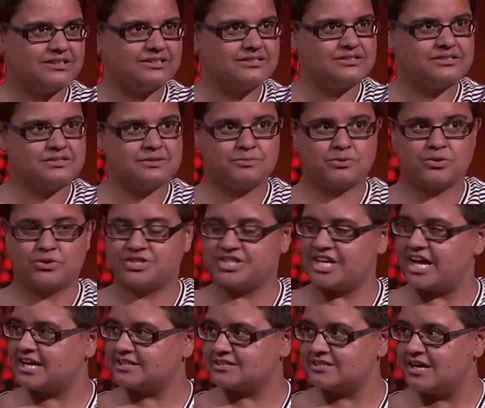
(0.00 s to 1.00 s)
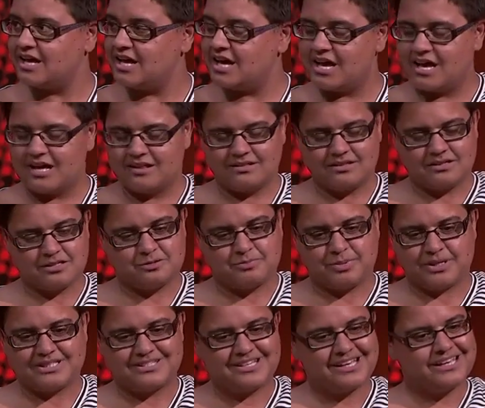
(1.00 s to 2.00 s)
This is a project that has
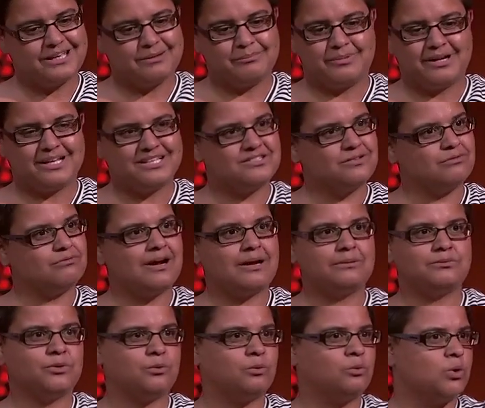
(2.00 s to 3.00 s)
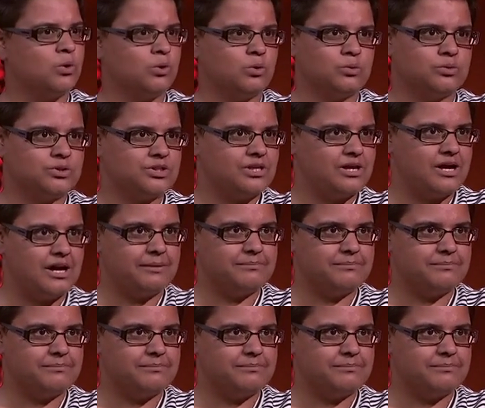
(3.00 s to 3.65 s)
been taking place around the world